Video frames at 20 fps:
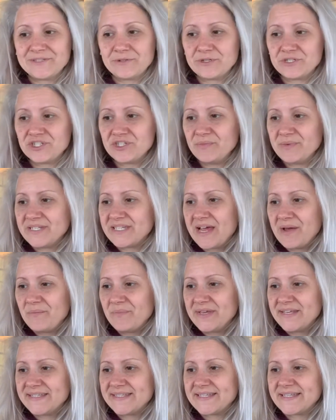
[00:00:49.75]
So it should be 10
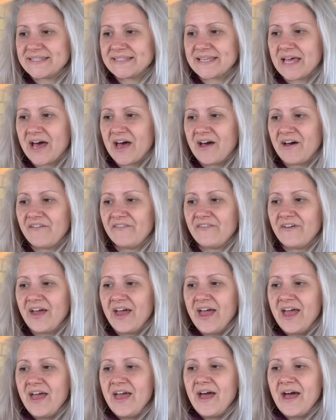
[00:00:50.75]
pieces of
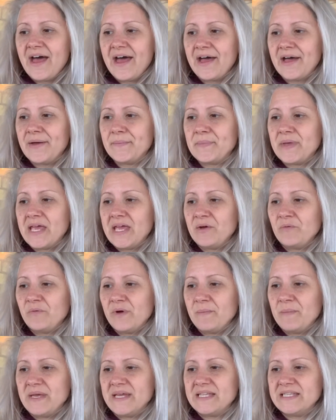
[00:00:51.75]
a
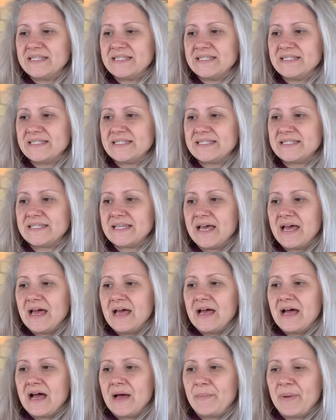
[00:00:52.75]
women's
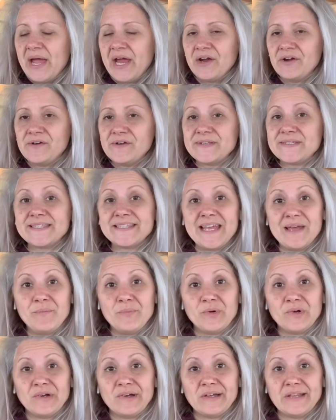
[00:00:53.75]
apparel
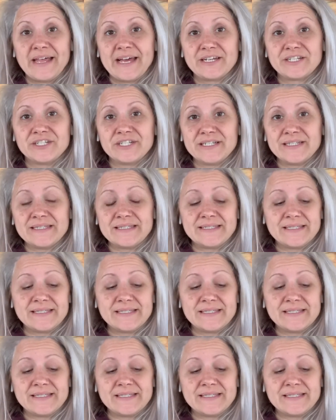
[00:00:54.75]
sample collection.